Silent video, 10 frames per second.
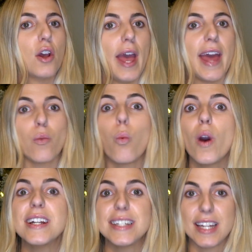and
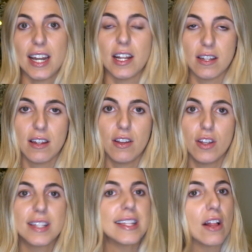what didn't.
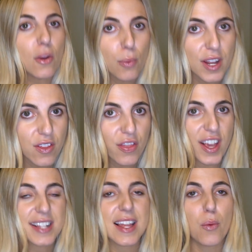Celebrate the
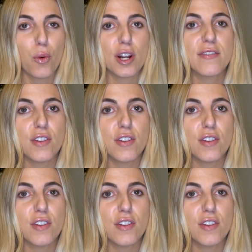things that worked for